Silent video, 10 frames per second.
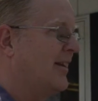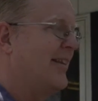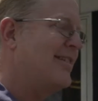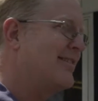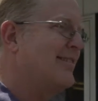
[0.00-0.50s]

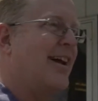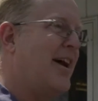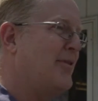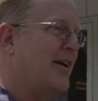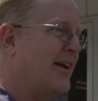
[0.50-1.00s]
that's
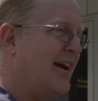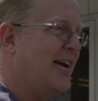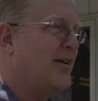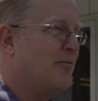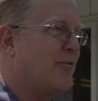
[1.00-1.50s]
not the
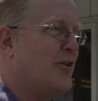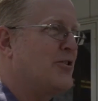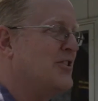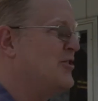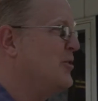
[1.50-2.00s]
kind of
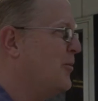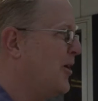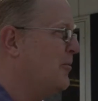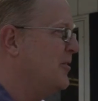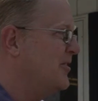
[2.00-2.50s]
verse that you
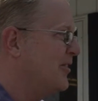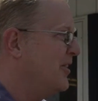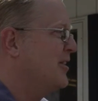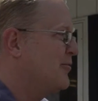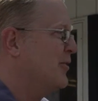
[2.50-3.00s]
want when you're
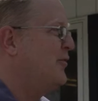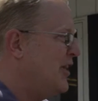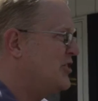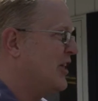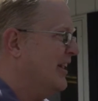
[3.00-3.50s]
looking for
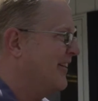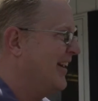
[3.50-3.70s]
vision.